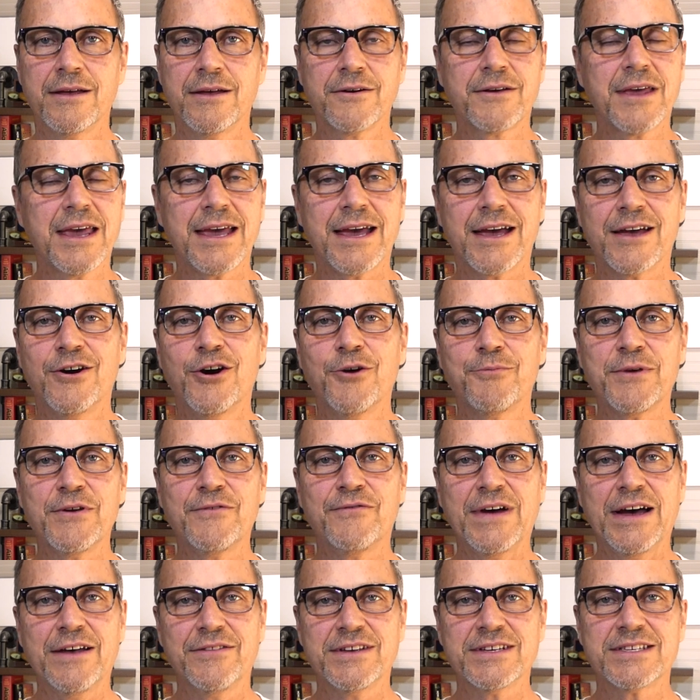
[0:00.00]
Okay, I hope you
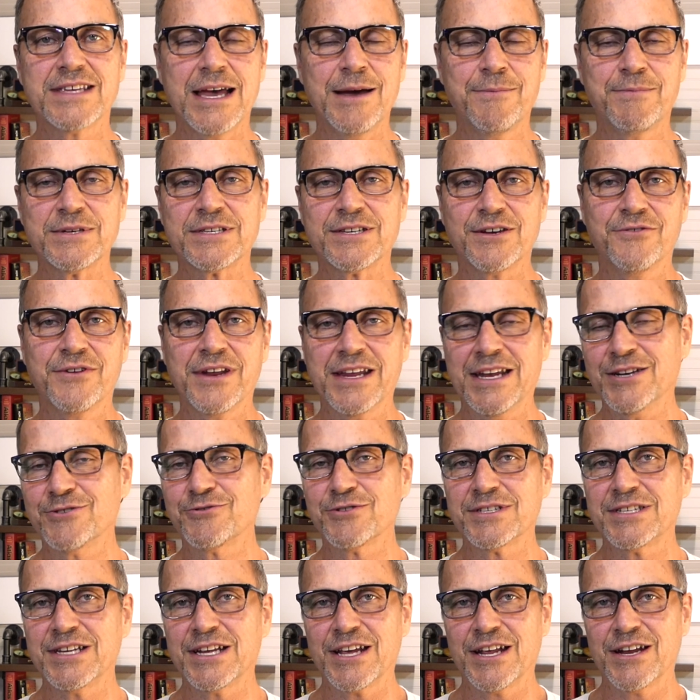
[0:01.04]
found this episode
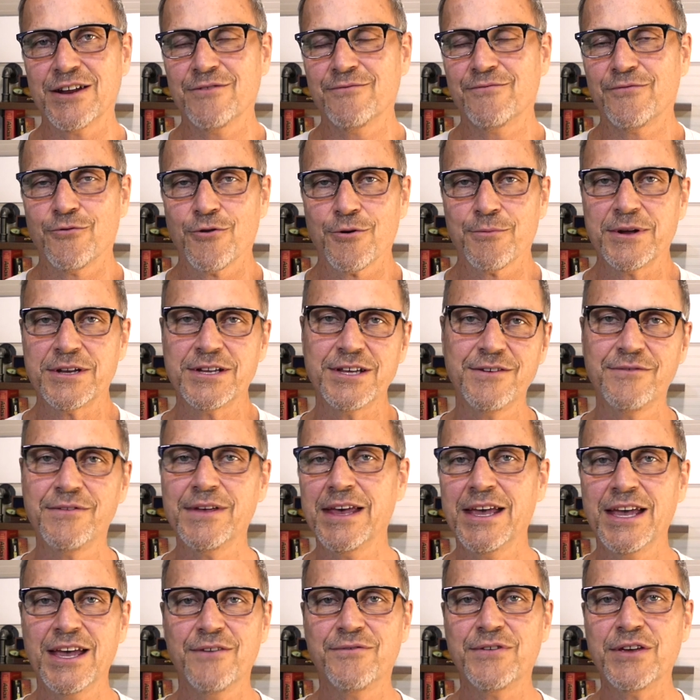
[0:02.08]
interesting and informative.
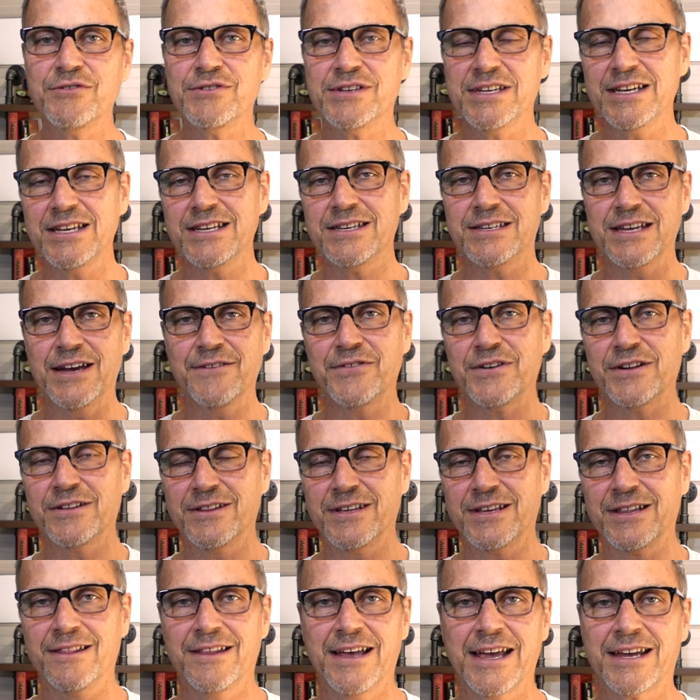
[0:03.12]
If you did,
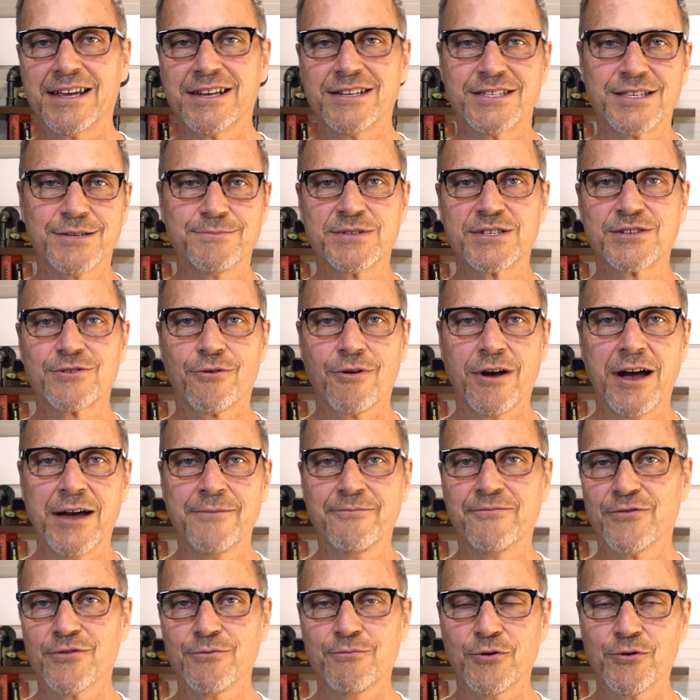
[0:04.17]
definitely like and
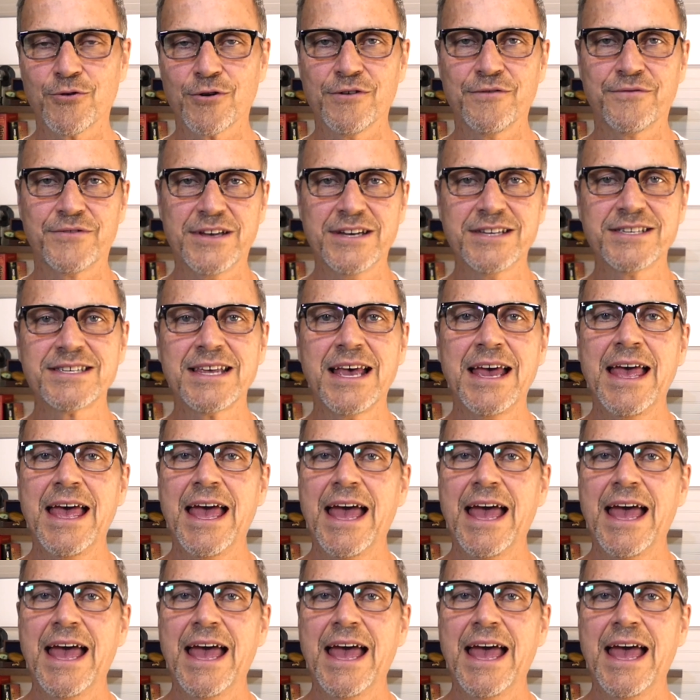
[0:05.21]
subscribe for more of this.